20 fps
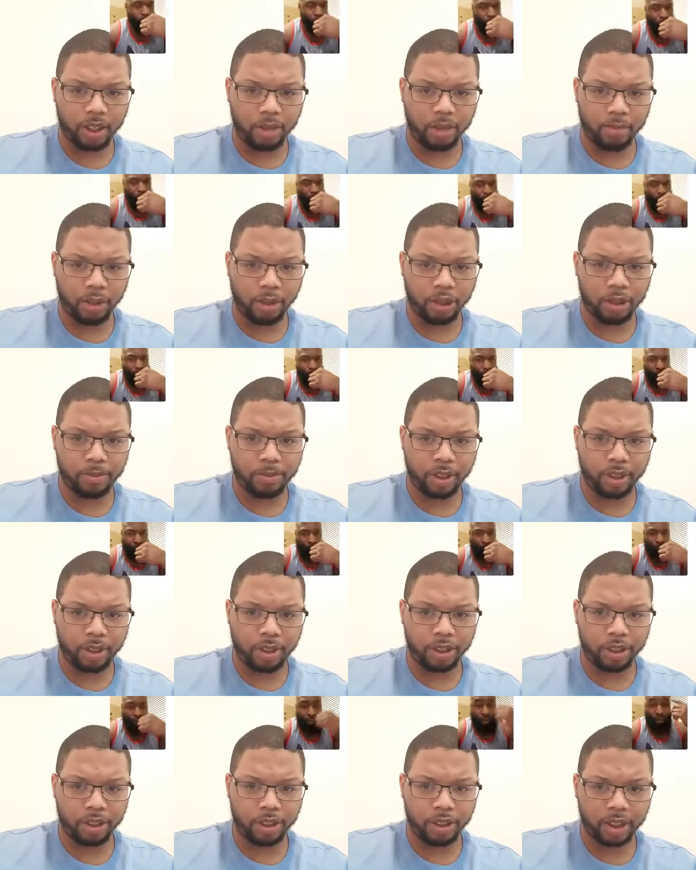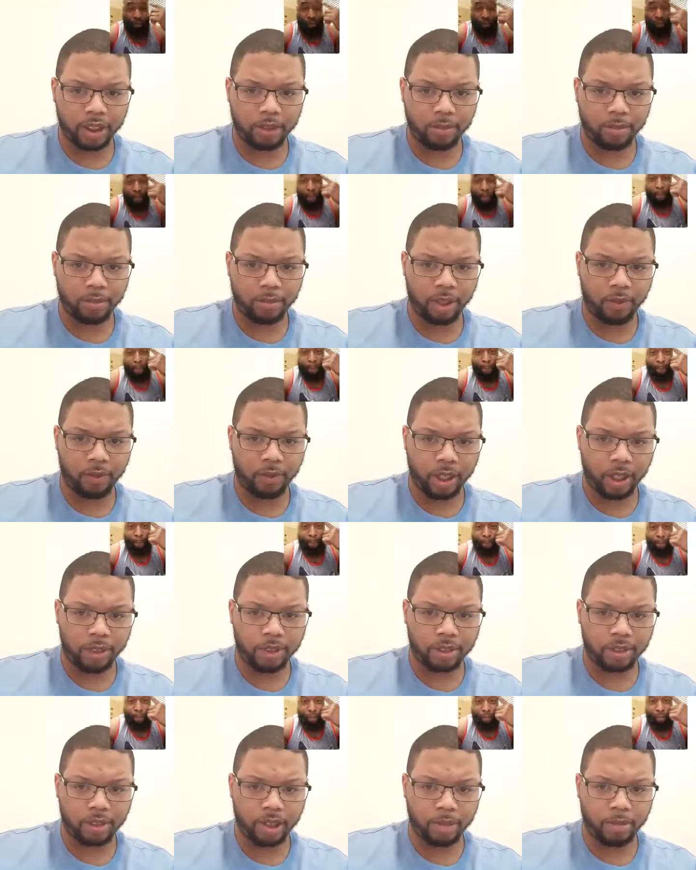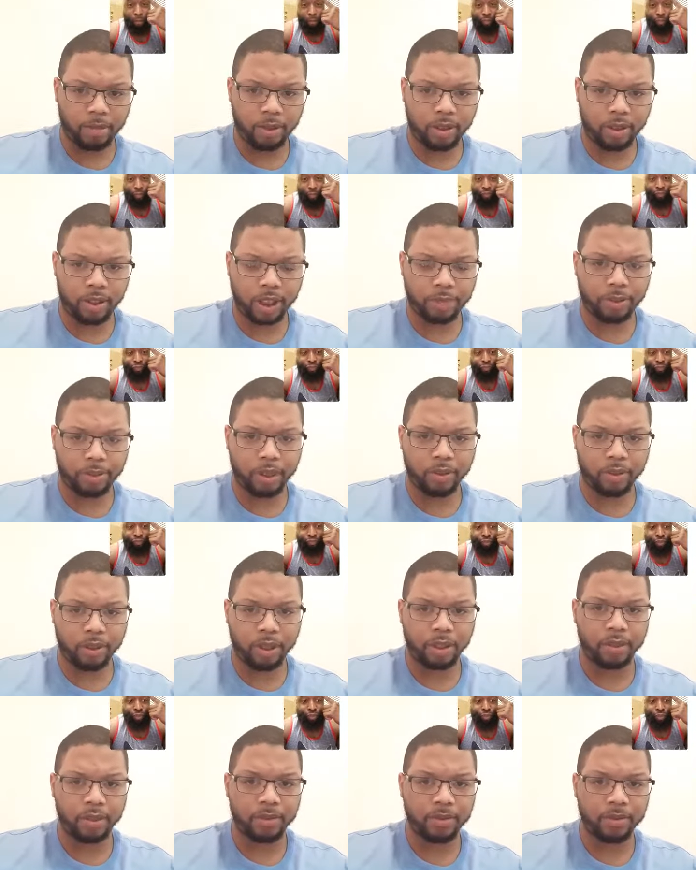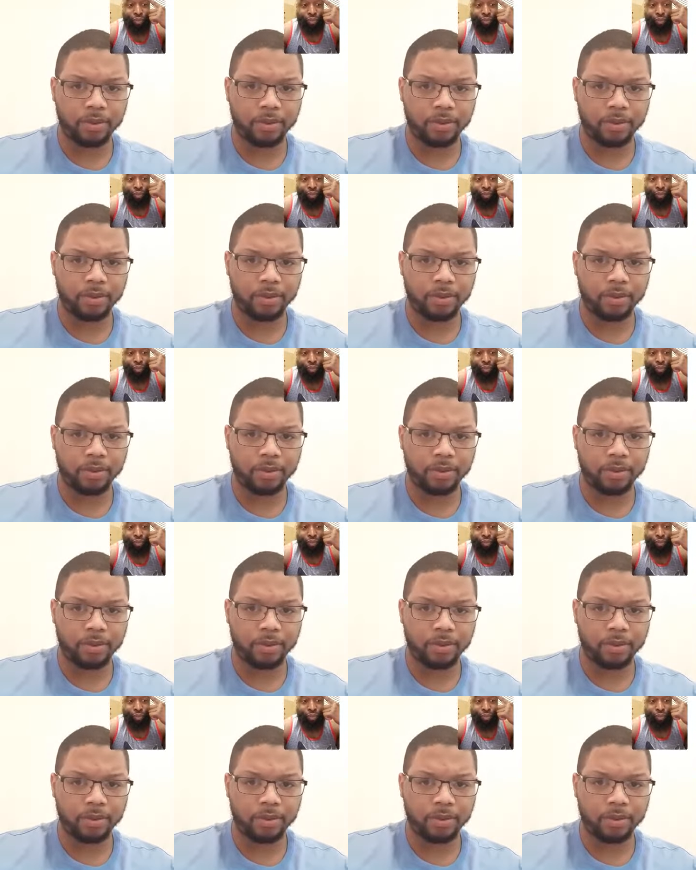Most men are chasing pretty faces. Come on, let's be real.